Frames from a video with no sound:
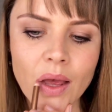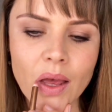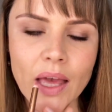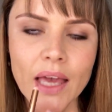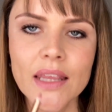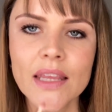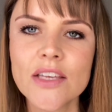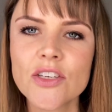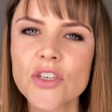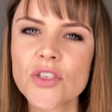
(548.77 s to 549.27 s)

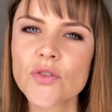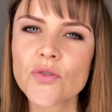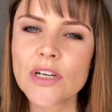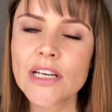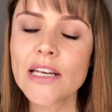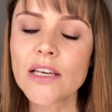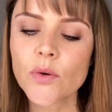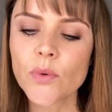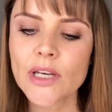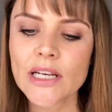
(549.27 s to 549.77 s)
And then just
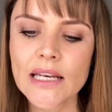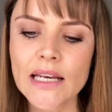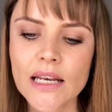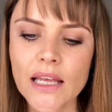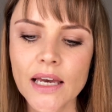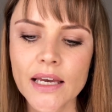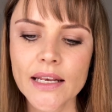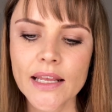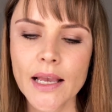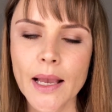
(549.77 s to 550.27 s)
really quickly
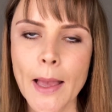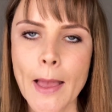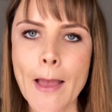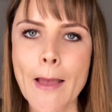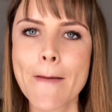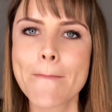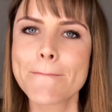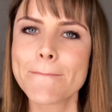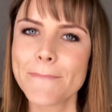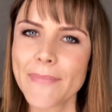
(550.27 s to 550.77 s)
lining,
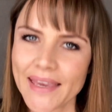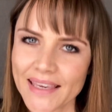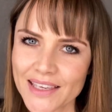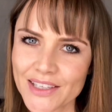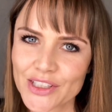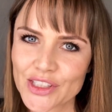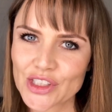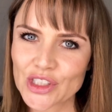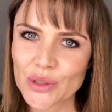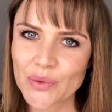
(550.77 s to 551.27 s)

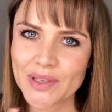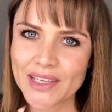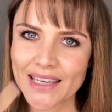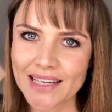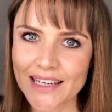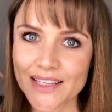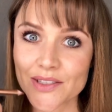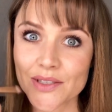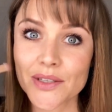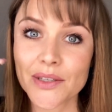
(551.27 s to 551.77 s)
making sure we
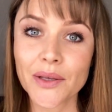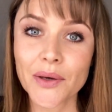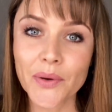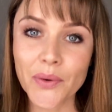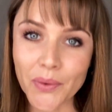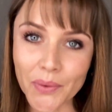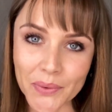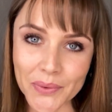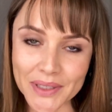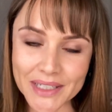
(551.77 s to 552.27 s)
get into the
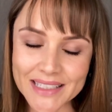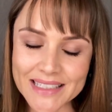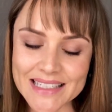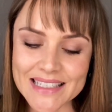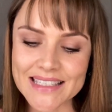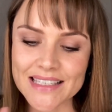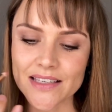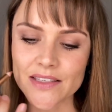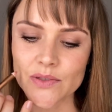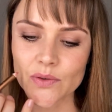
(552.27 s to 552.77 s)

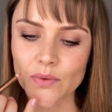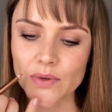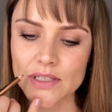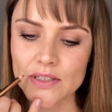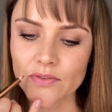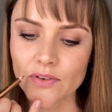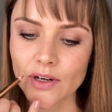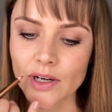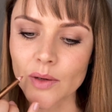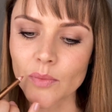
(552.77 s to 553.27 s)
corners. That's
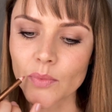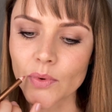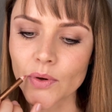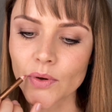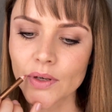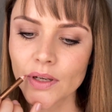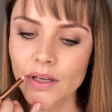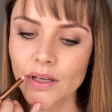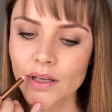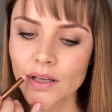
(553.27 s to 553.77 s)
always very
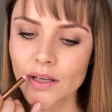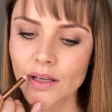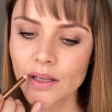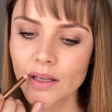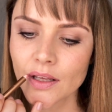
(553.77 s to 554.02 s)
important.